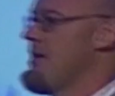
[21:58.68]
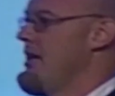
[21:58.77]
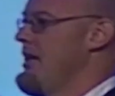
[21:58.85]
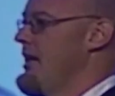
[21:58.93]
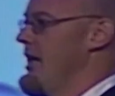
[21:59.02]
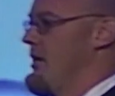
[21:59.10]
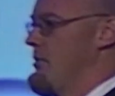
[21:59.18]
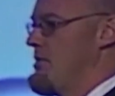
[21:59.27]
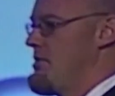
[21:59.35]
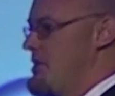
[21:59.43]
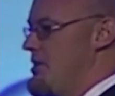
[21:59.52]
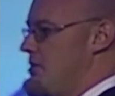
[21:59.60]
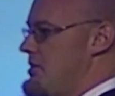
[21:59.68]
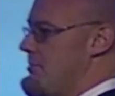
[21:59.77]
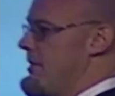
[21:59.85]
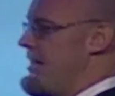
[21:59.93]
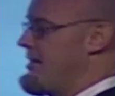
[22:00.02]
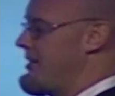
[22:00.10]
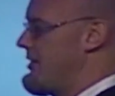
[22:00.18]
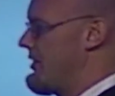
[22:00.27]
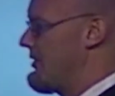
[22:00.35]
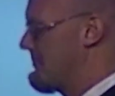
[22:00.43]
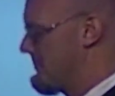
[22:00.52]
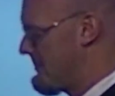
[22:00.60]
I want you to do the math here.
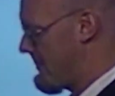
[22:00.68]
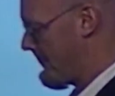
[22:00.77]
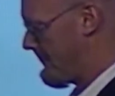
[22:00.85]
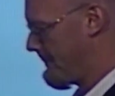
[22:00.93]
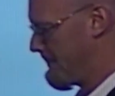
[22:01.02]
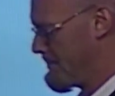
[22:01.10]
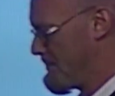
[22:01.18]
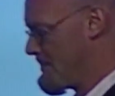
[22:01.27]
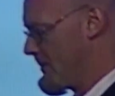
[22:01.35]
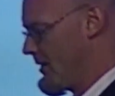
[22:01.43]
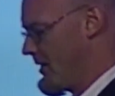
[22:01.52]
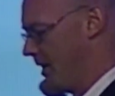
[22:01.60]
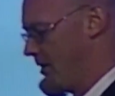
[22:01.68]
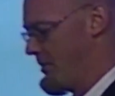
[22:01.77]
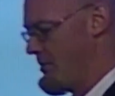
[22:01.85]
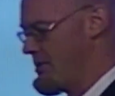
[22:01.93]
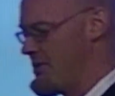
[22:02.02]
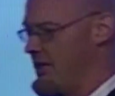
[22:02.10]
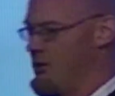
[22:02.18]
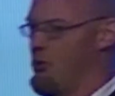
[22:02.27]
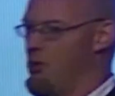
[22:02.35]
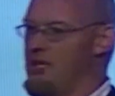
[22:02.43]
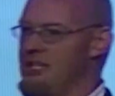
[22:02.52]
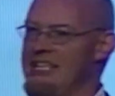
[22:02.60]
We would take
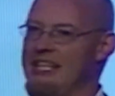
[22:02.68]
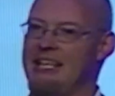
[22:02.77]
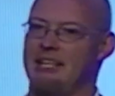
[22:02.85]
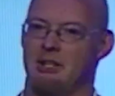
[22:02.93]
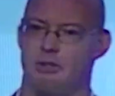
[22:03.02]
1 kilo,